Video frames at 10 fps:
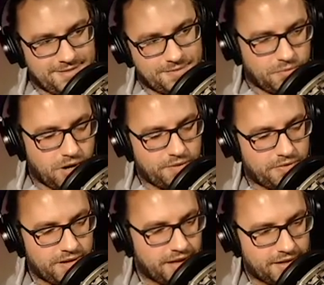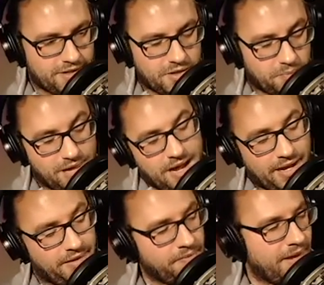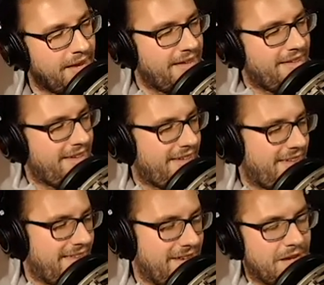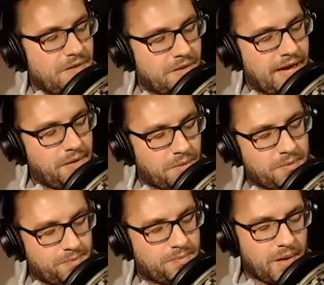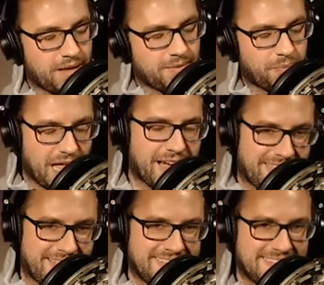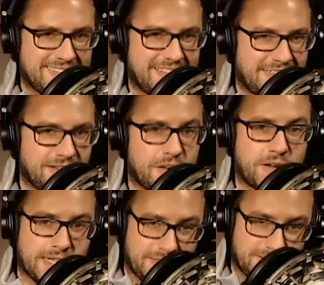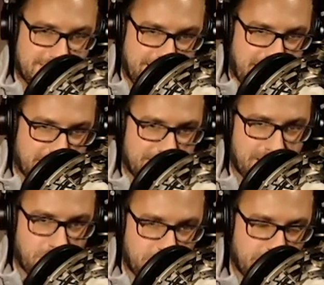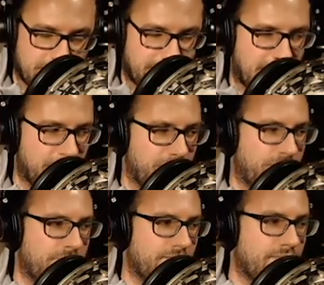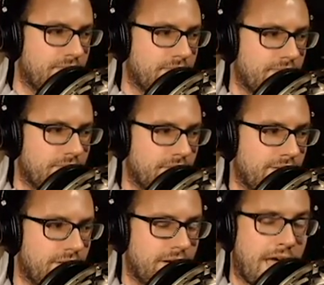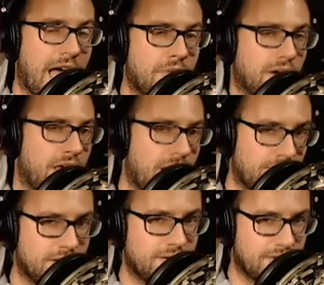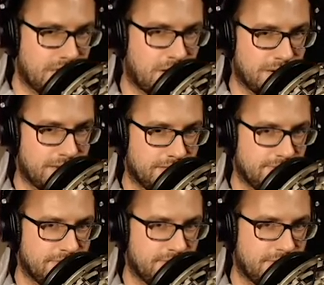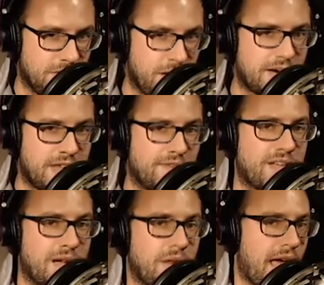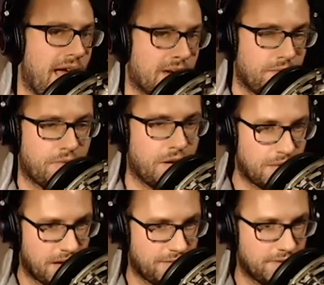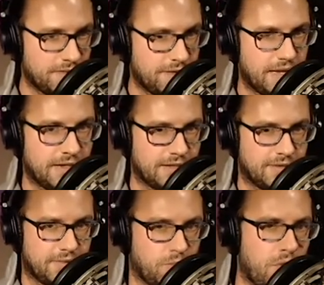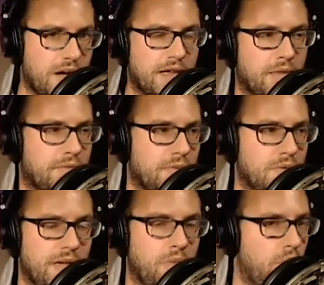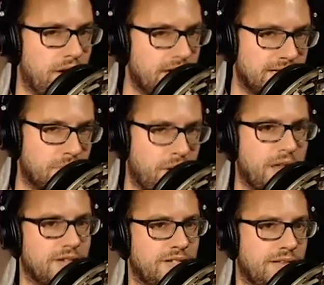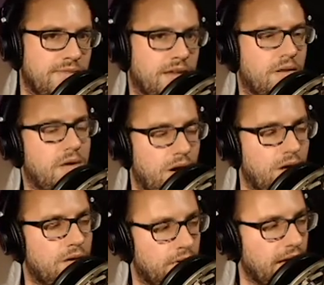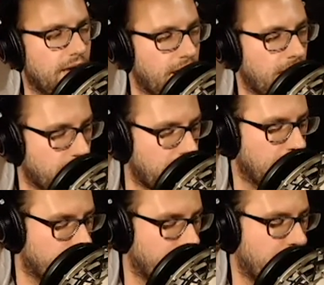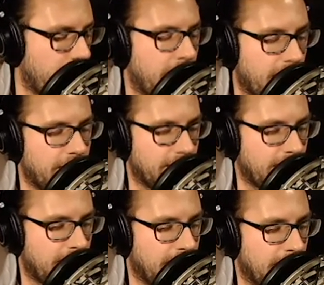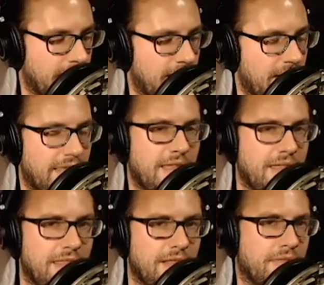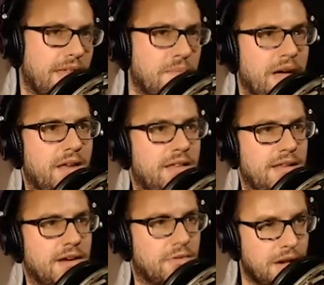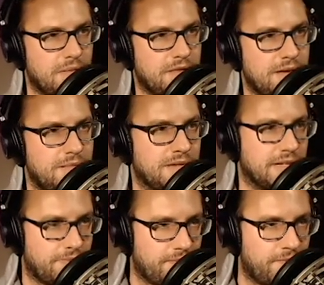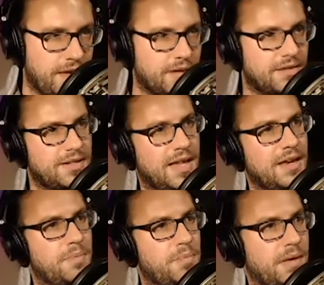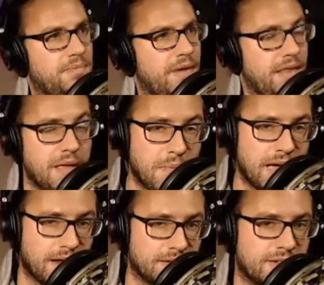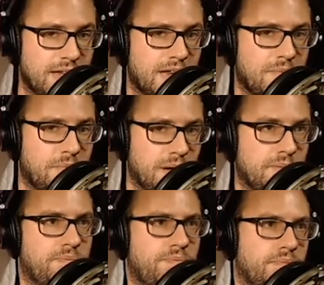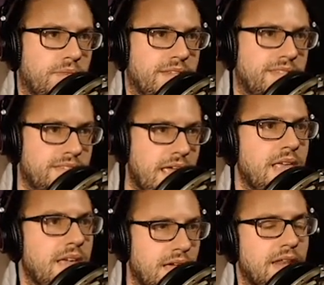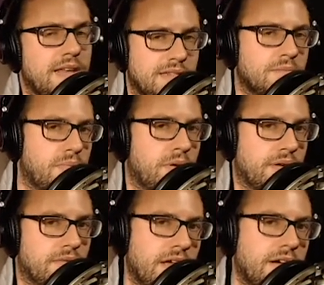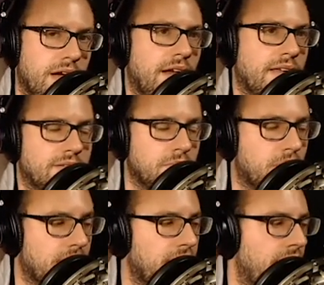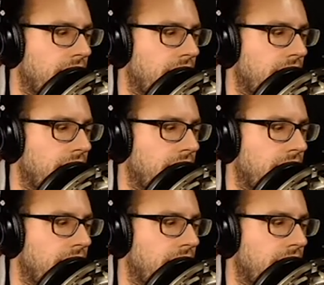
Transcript: more often than not, they just don't block it. And you go, okay, well, block this. I go, okay, see that? See when you block that? Okay, I recover slower. You actually have time to act before I recover. And just walking through, okay, what is a punish even? They go, oh, yeah, okay. Yeah, I get that. And they might agree with you as if they understand it, and they might understand it, but saying it is important. Reiterating is important.